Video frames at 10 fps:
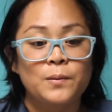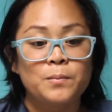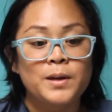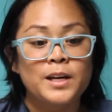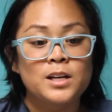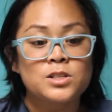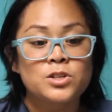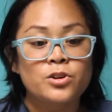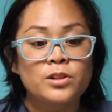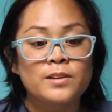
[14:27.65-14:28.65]
because
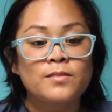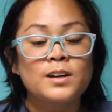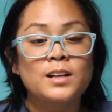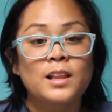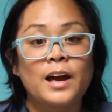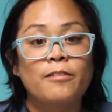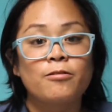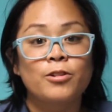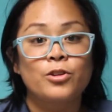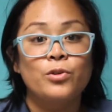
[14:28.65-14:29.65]
you're living a life
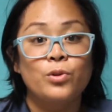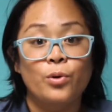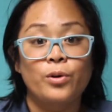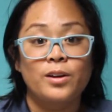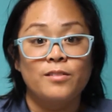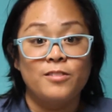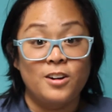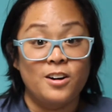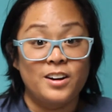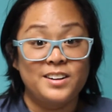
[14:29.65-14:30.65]
for the glory of
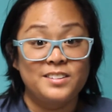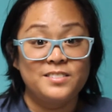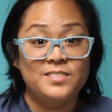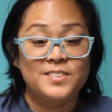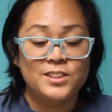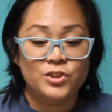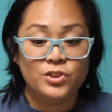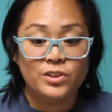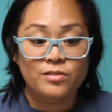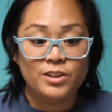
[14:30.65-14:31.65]
God and you're
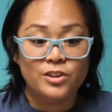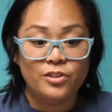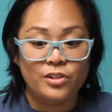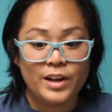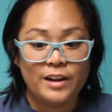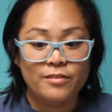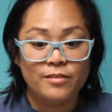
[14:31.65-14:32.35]
living your life